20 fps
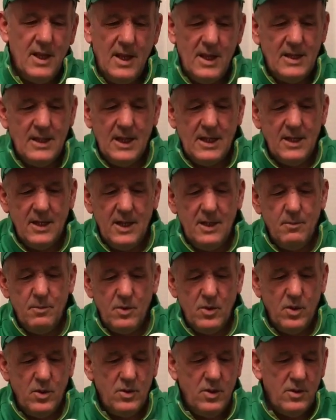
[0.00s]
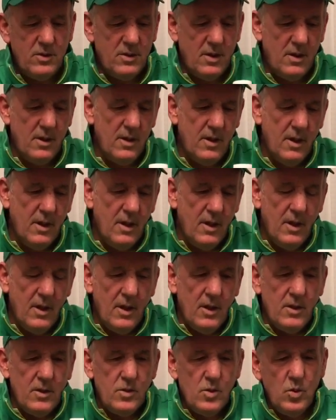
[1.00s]
and a great product.
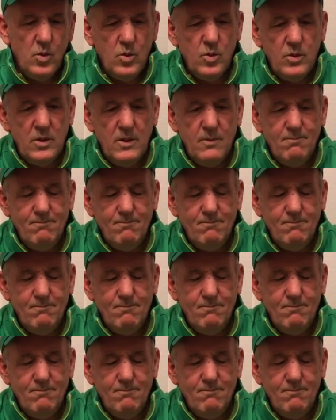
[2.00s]
So,